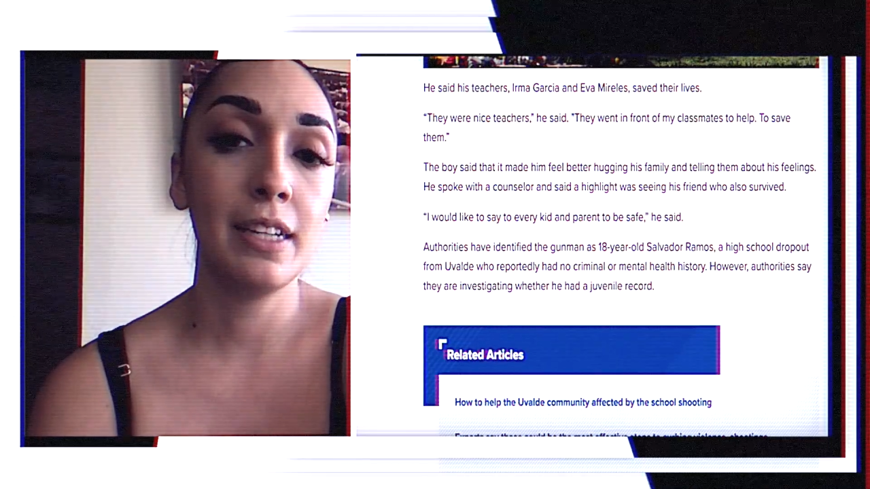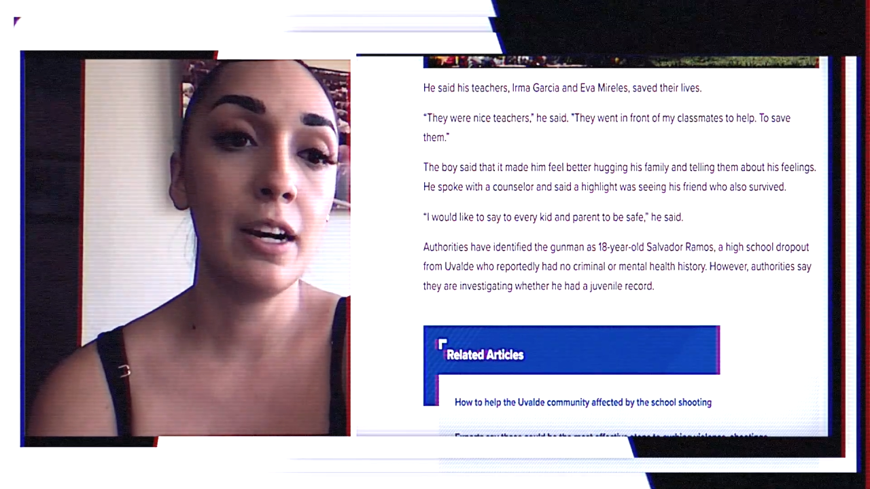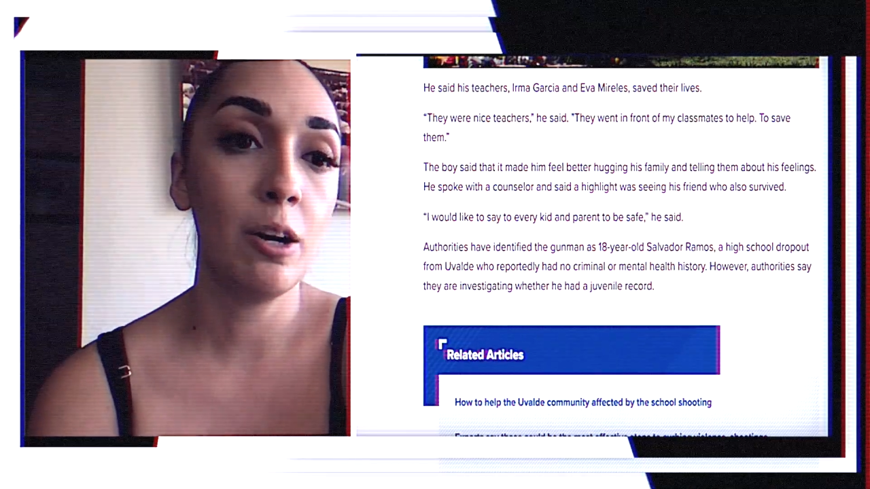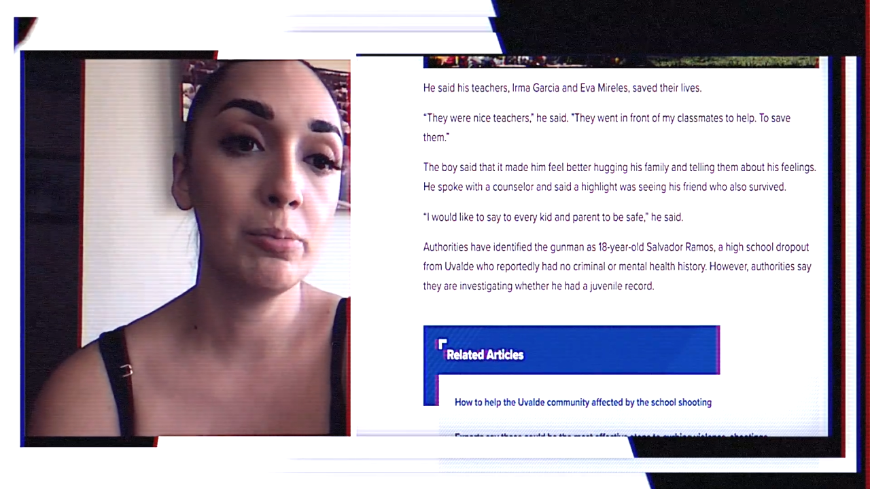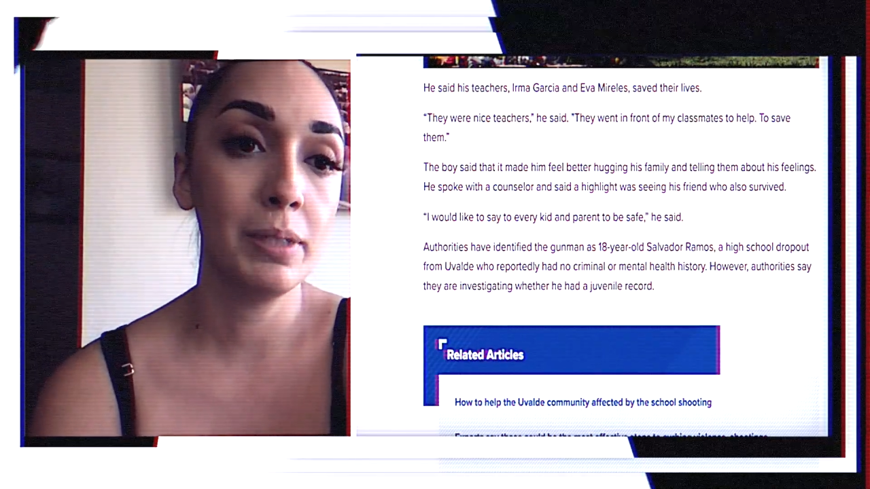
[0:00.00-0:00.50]
to
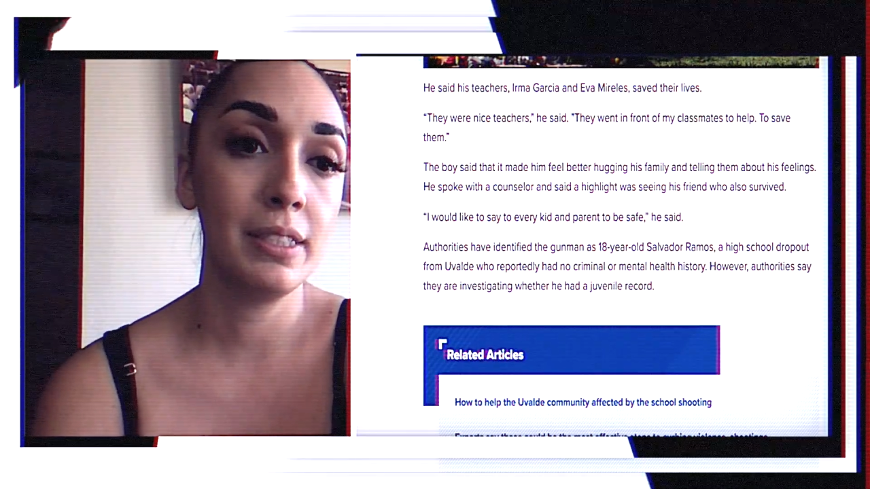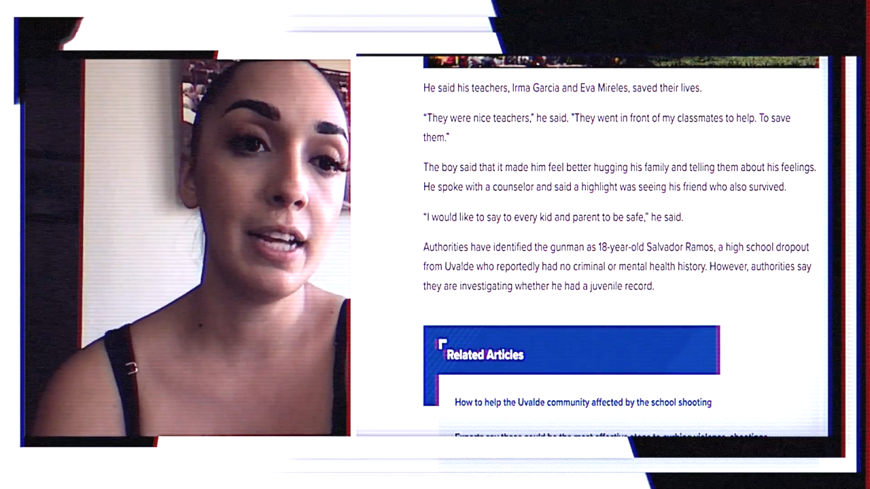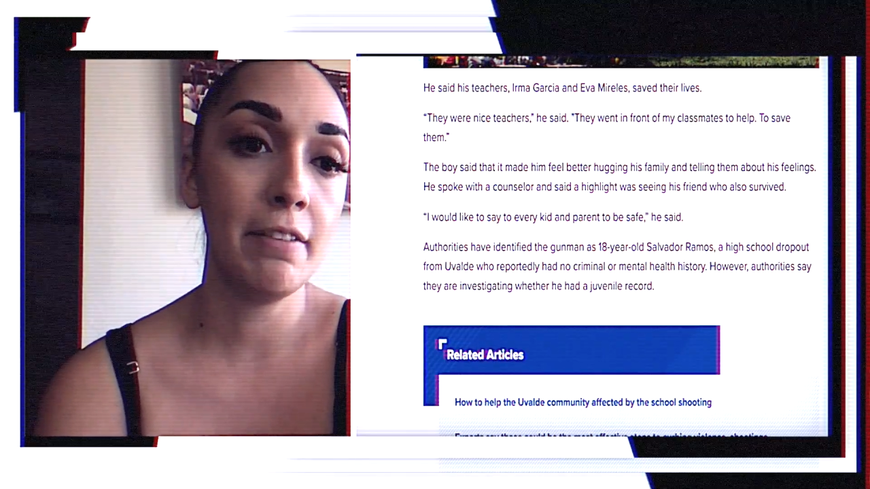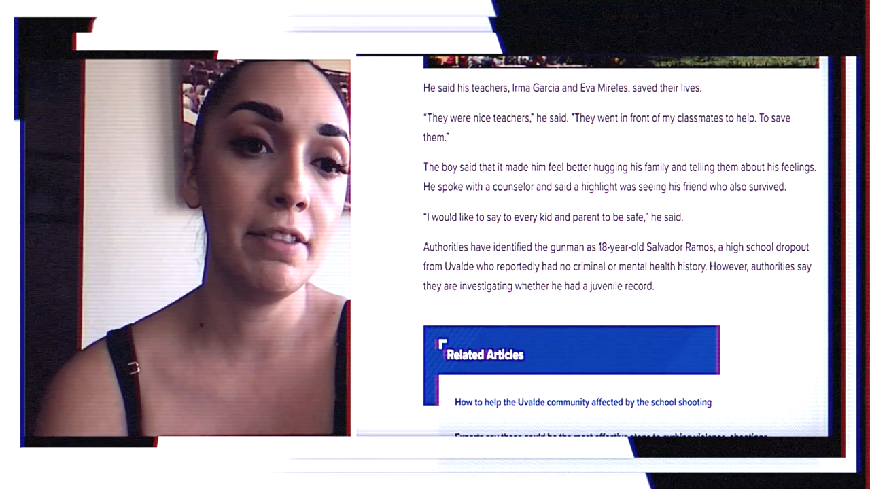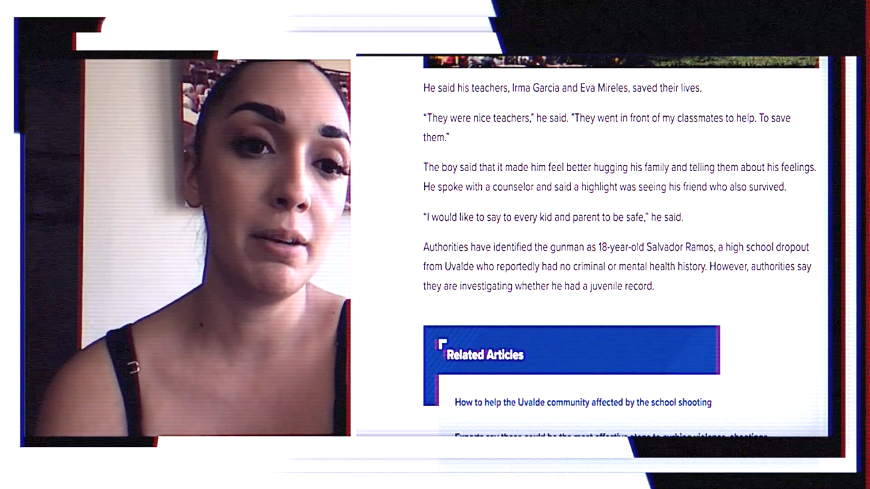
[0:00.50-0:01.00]
help to
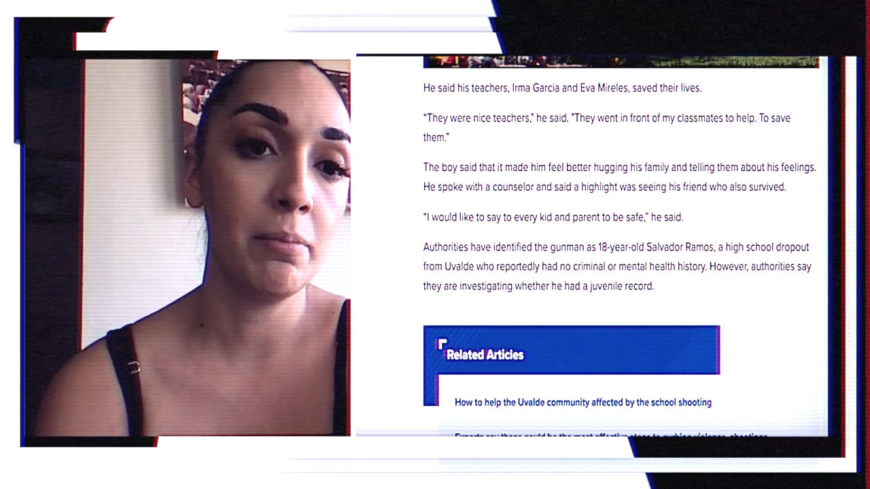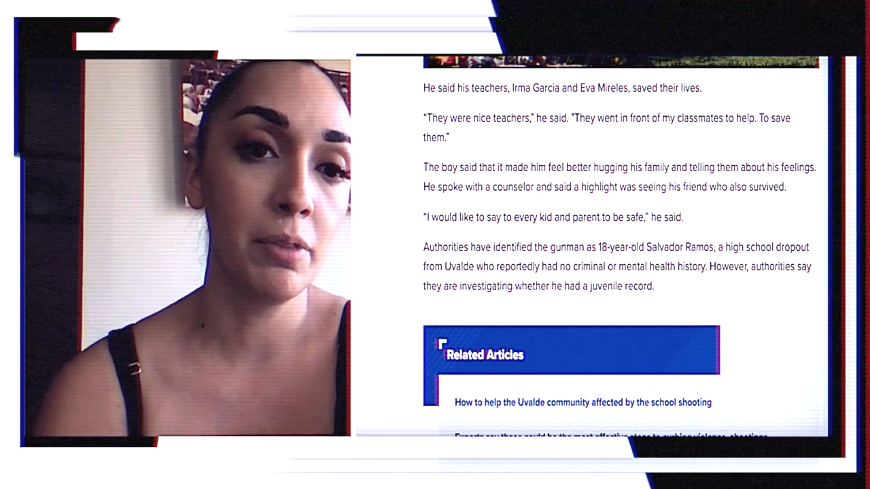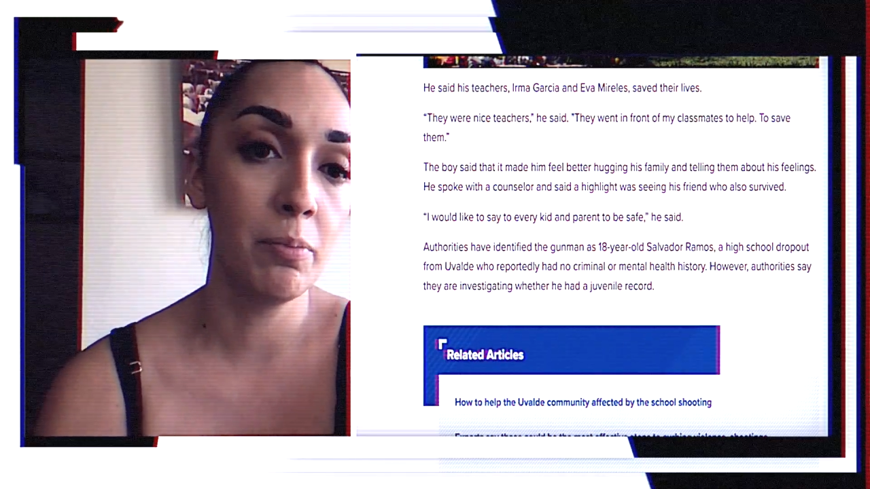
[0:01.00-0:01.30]
save them.